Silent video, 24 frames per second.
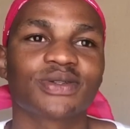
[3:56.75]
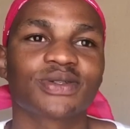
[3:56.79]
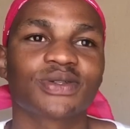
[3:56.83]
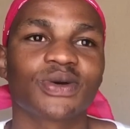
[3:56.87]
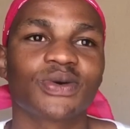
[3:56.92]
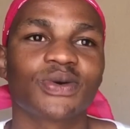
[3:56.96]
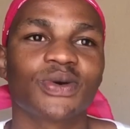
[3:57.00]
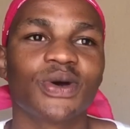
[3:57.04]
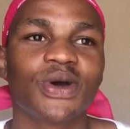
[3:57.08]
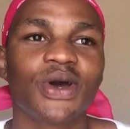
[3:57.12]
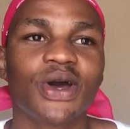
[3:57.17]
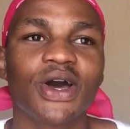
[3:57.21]

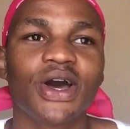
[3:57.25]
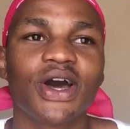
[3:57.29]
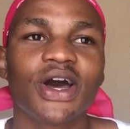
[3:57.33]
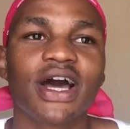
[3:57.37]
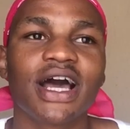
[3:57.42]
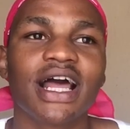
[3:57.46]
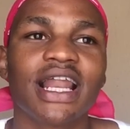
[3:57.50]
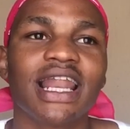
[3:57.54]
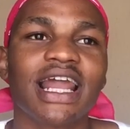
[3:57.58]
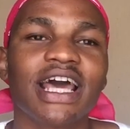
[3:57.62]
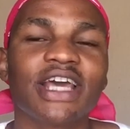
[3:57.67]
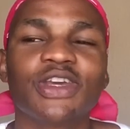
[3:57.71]
So
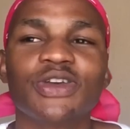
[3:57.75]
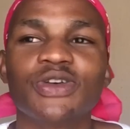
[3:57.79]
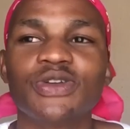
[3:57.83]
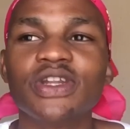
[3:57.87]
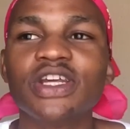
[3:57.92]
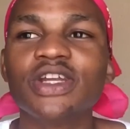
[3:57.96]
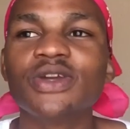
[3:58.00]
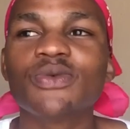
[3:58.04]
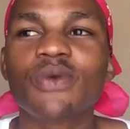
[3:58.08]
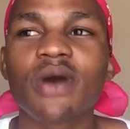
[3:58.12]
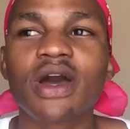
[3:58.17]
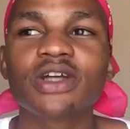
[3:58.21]
like, you
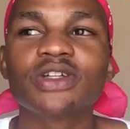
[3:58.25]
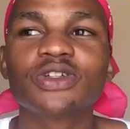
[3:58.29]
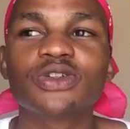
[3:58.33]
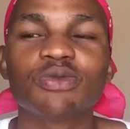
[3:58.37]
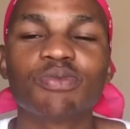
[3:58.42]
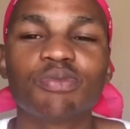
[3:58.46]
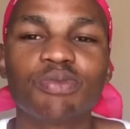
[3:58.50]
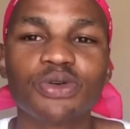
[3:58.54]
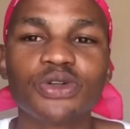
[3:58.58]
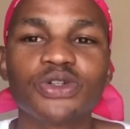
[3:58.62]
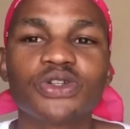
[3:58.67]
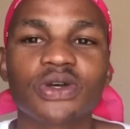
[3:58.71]
need work
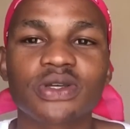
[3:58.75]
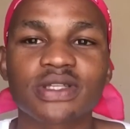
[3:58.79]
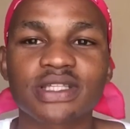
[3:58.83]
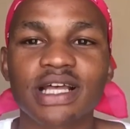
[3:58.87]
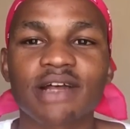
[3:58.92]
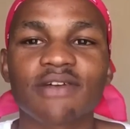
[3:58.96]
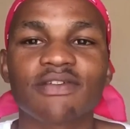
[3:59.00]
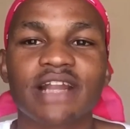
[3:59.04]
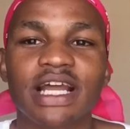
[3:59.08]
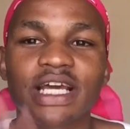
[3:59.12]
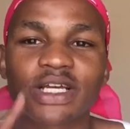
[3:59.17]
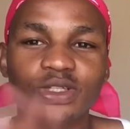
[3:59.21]
to push
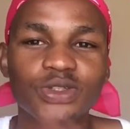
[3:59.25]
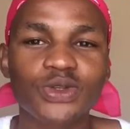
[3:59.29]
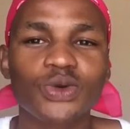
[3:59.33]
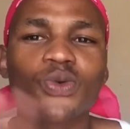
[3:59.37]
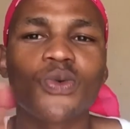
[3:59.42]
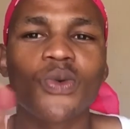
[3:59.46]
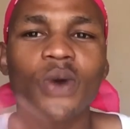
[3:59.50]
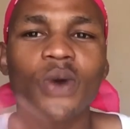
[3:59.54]
yourself, like to